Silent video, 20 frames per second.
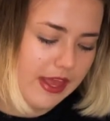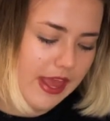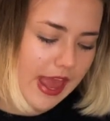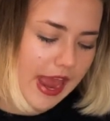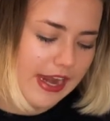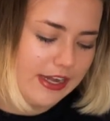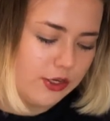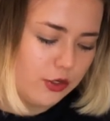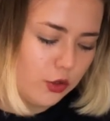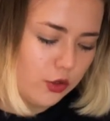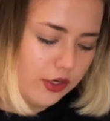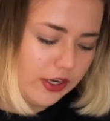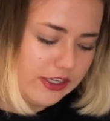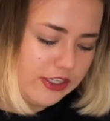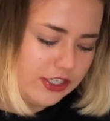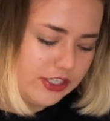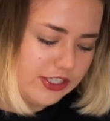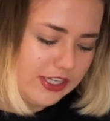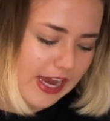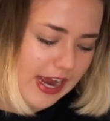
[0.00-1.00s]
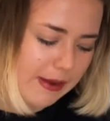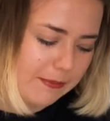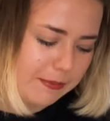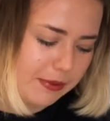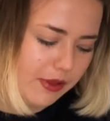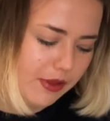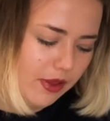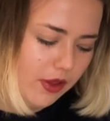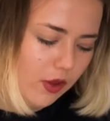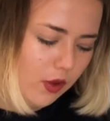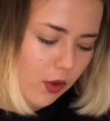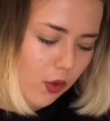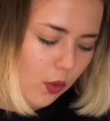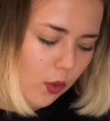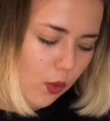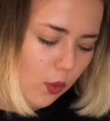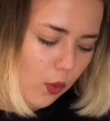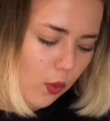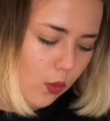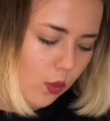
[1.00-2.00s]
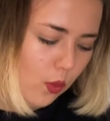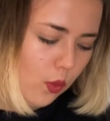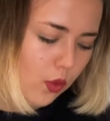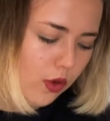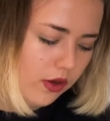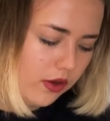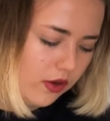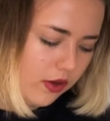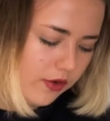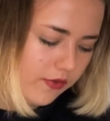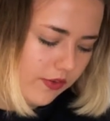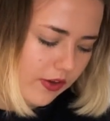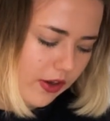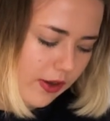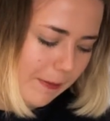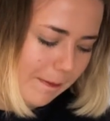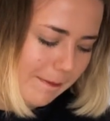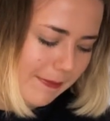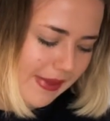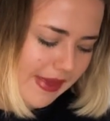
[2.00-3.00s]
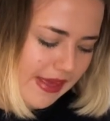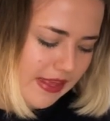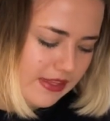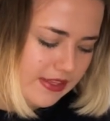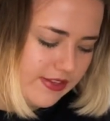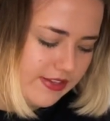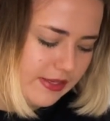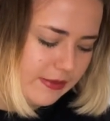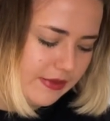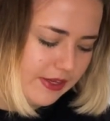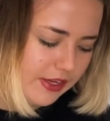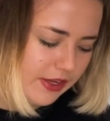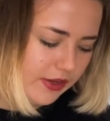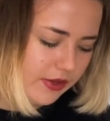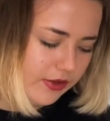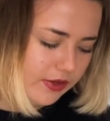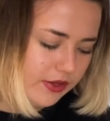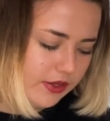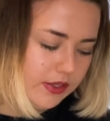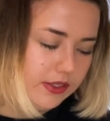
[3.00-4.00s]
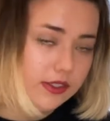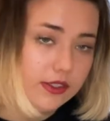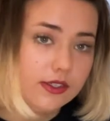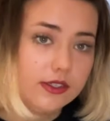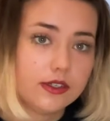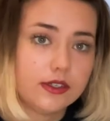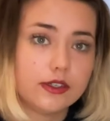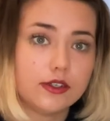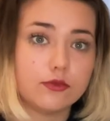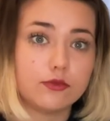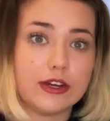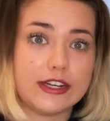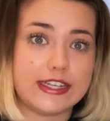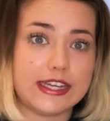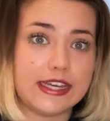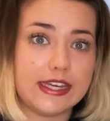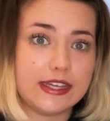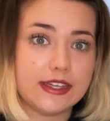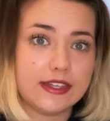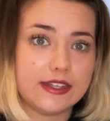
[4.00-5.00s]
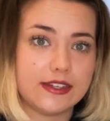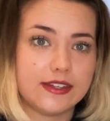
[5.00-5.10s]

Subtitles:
And you're going to tap all of our beats. Here we go. Ready?